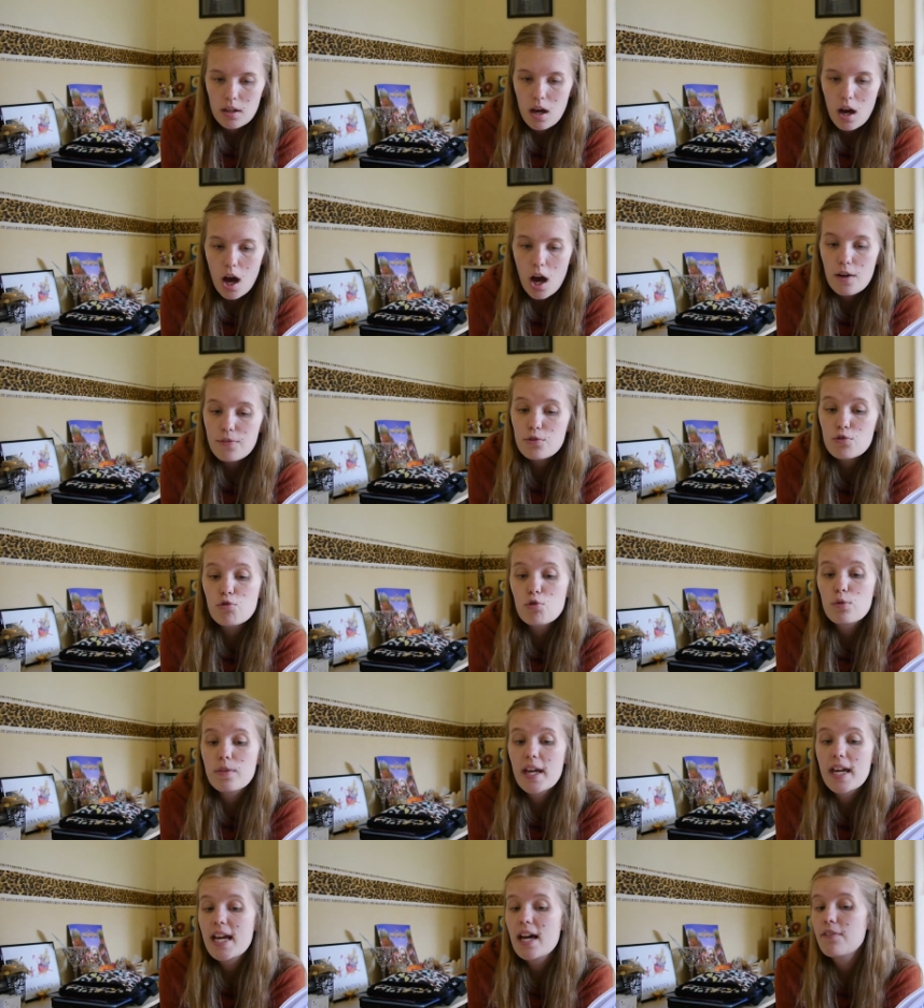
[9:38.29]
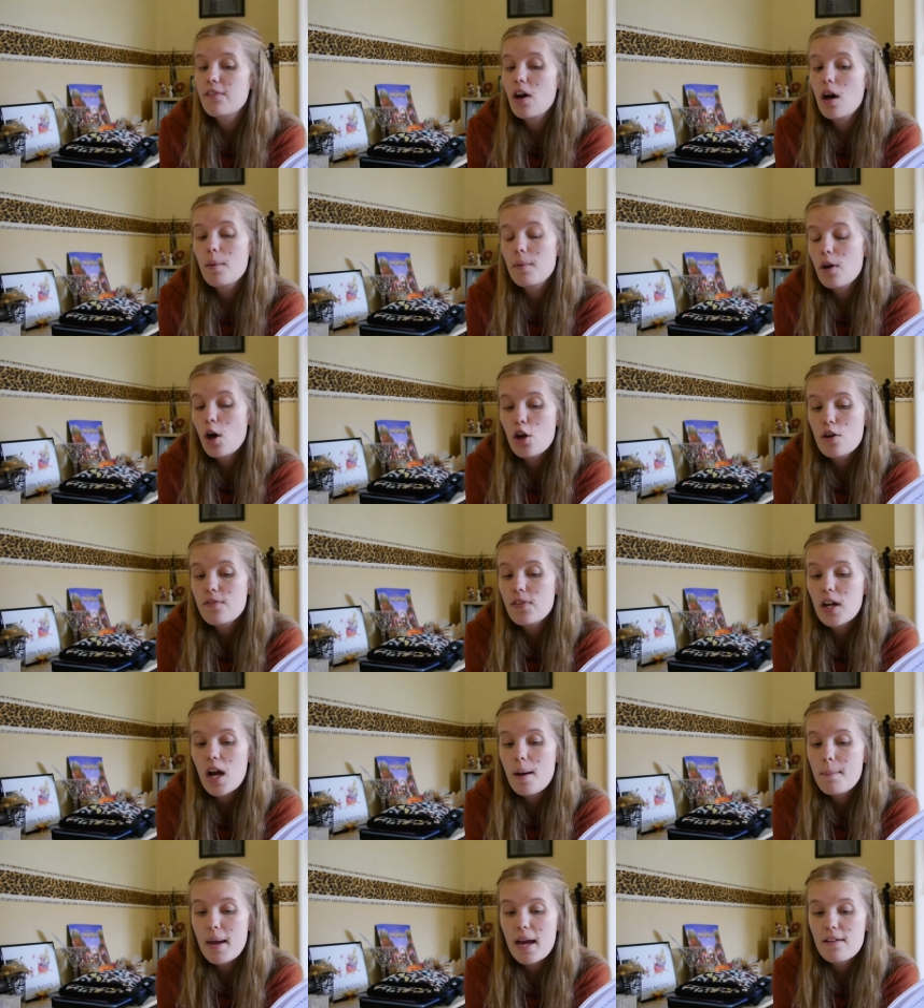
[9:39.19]
After all, they have
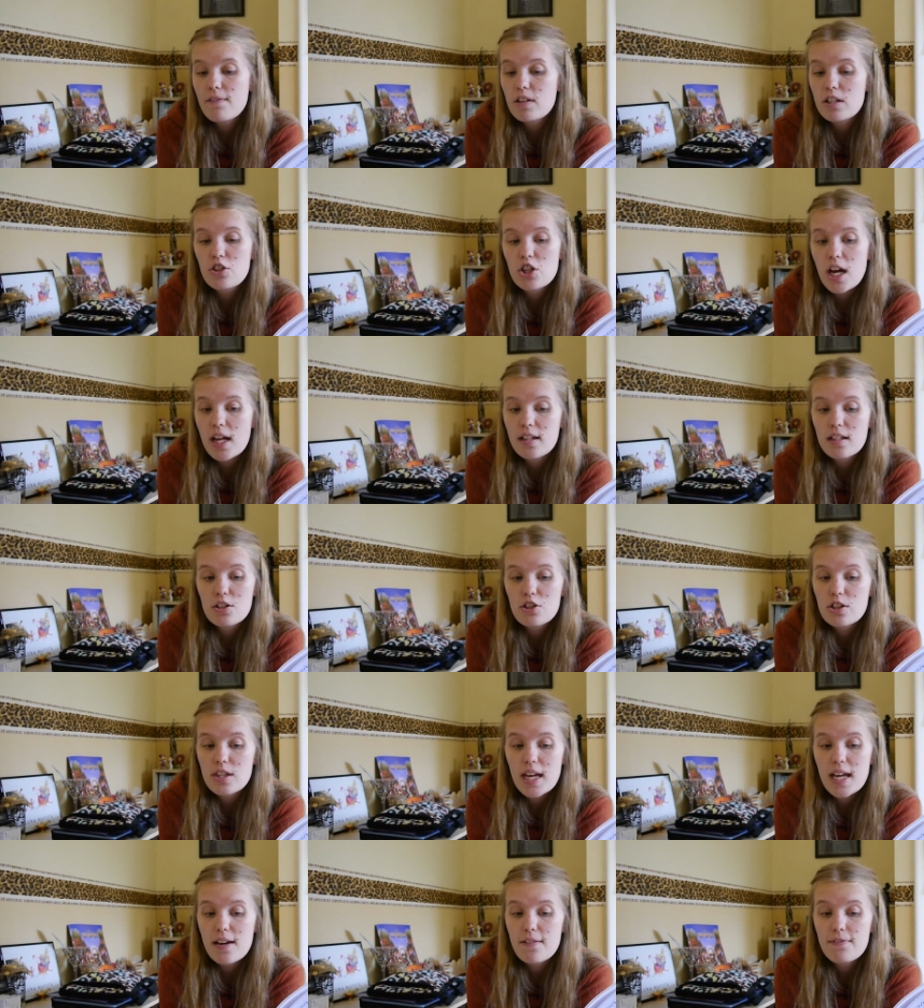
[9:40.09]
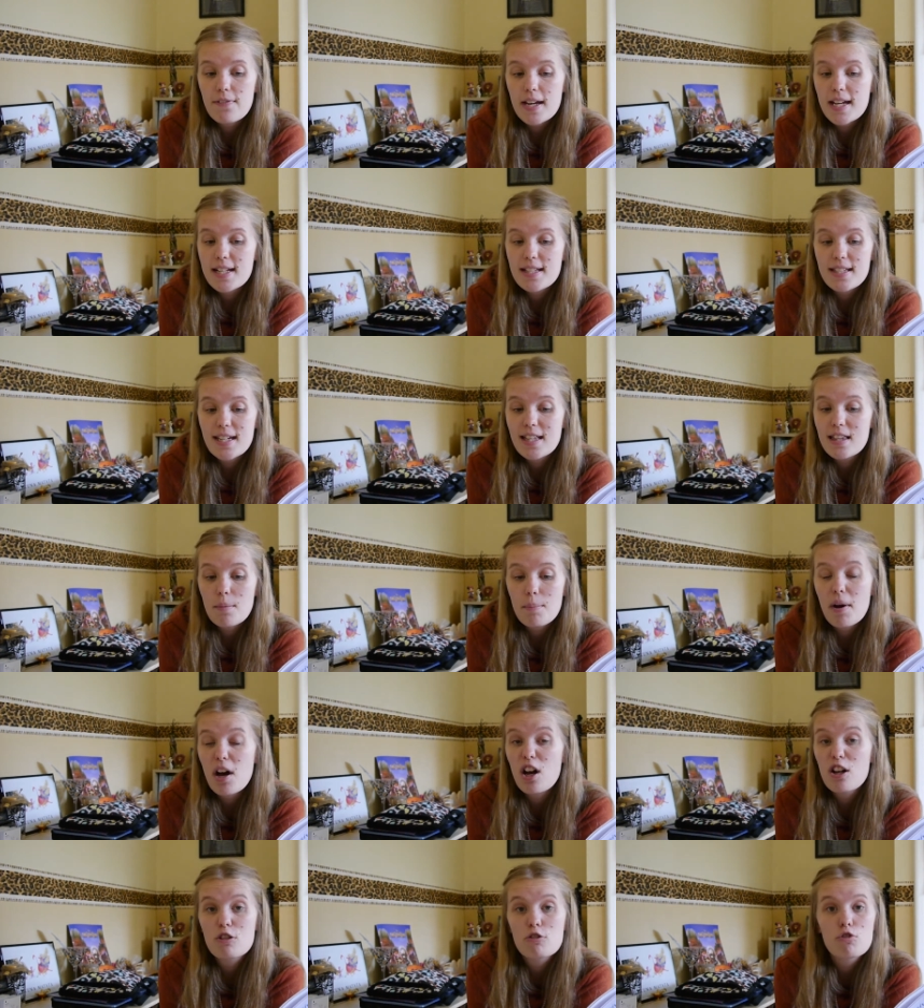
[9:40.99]
overcome every challenge they have faced in the
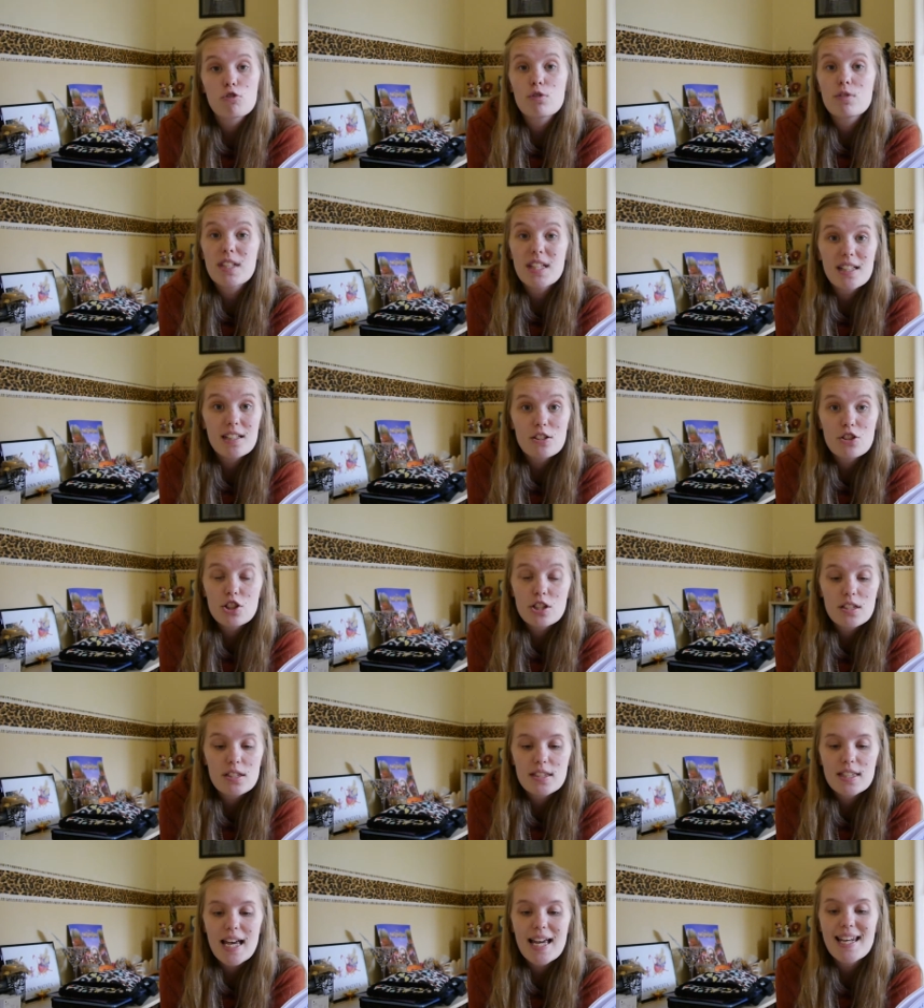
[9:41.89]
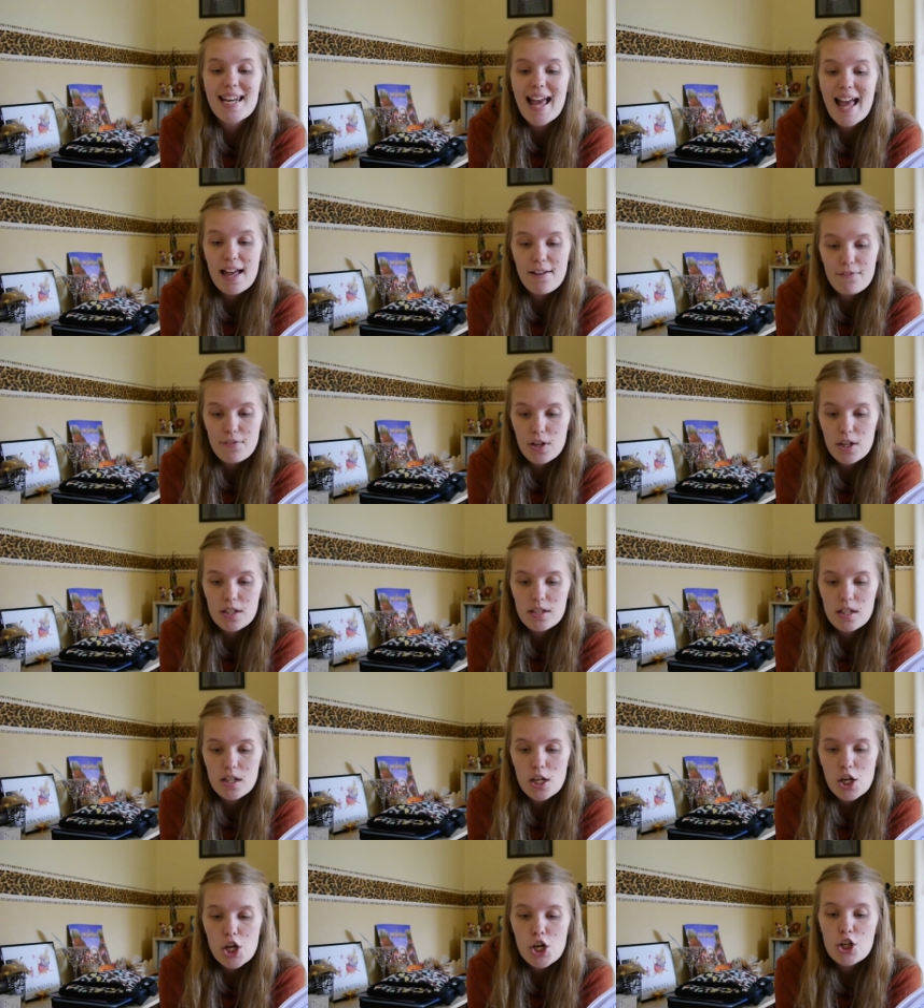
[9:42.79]
past through diligence and effort.
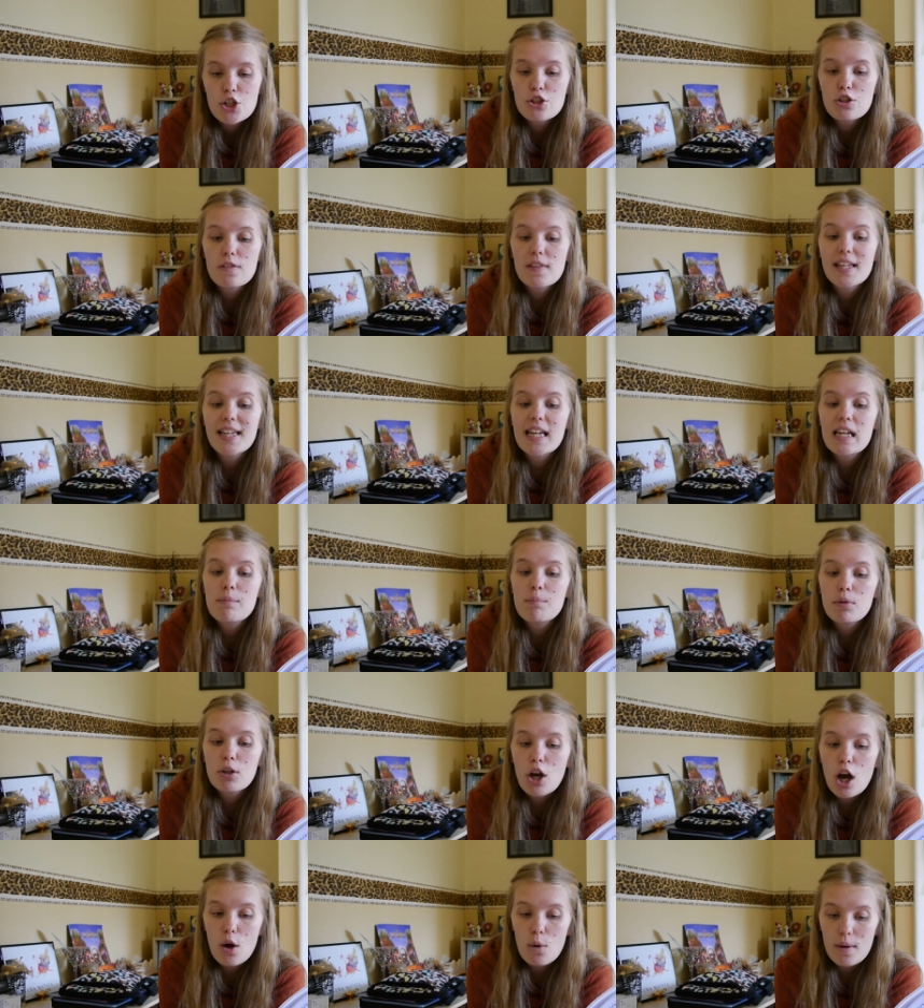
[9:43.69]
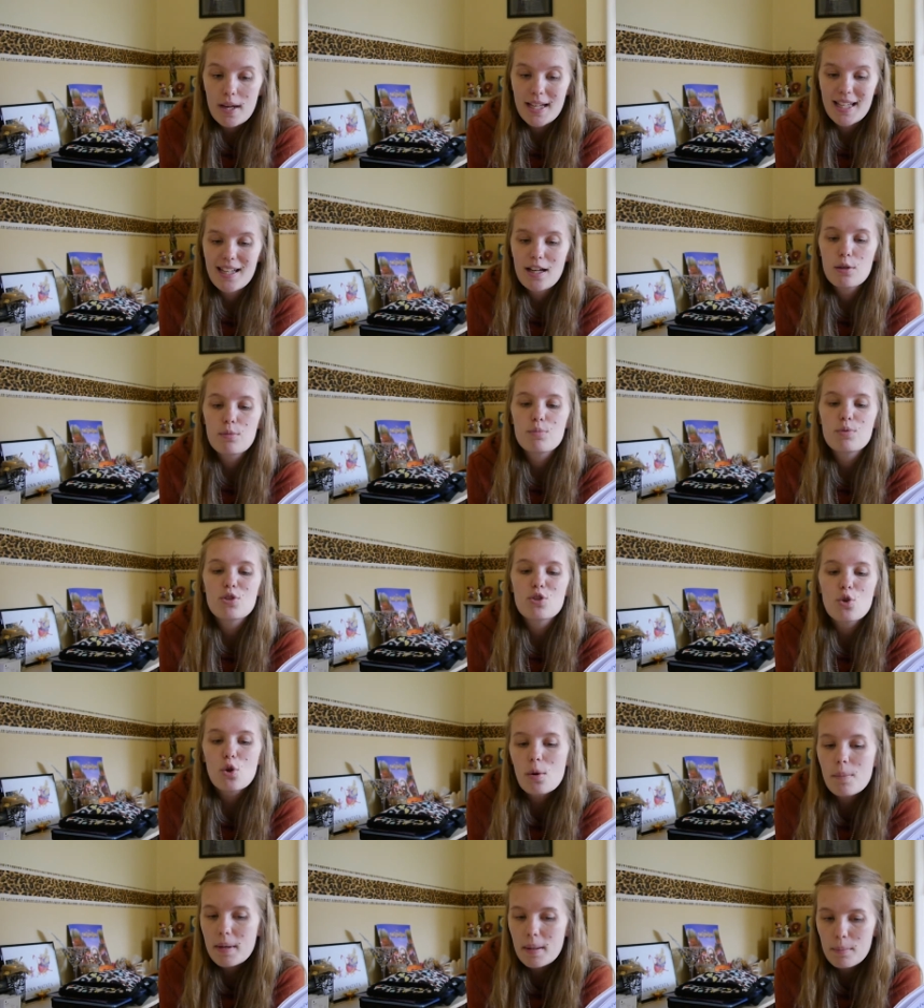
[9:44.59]
So they keep going,
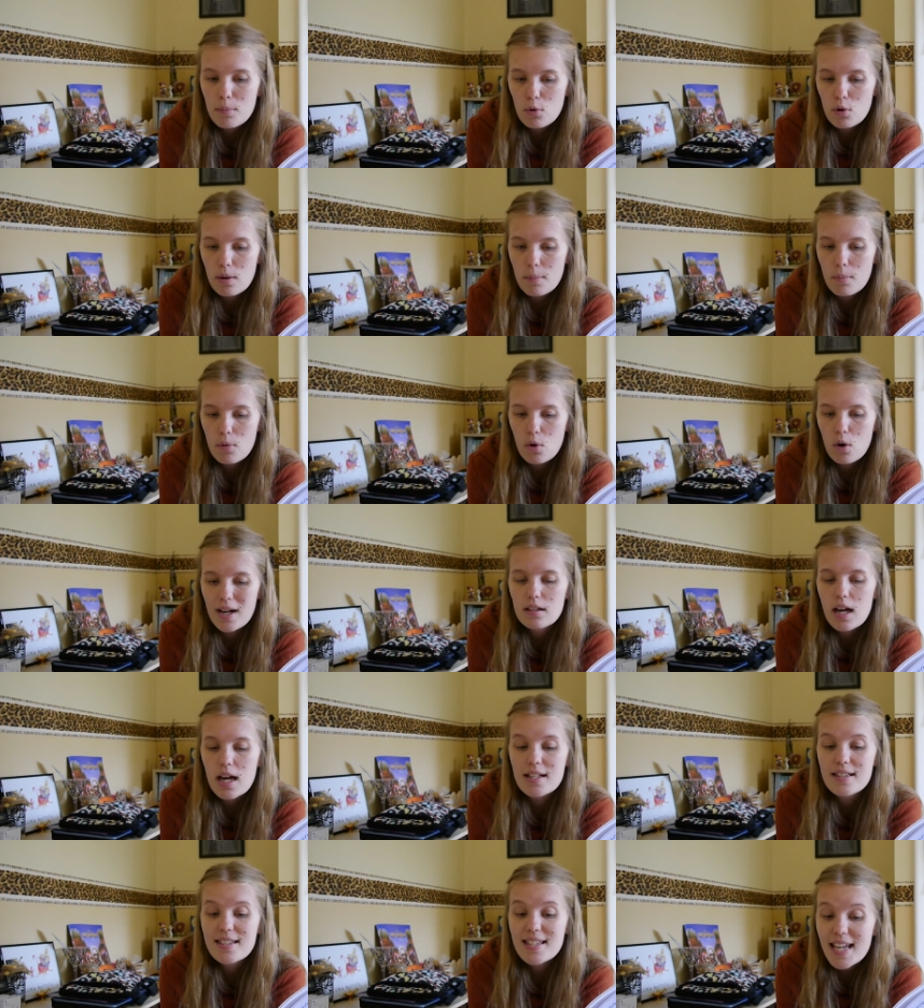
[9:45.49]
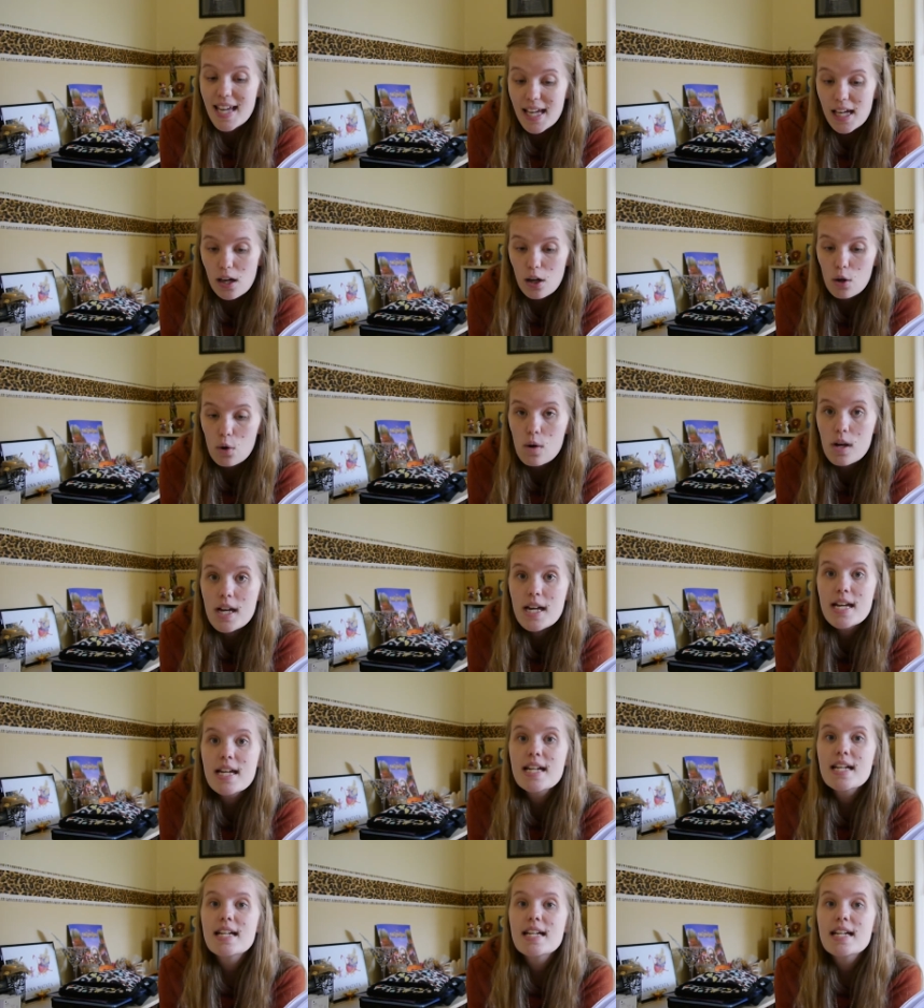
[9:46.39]
absorbing more and more until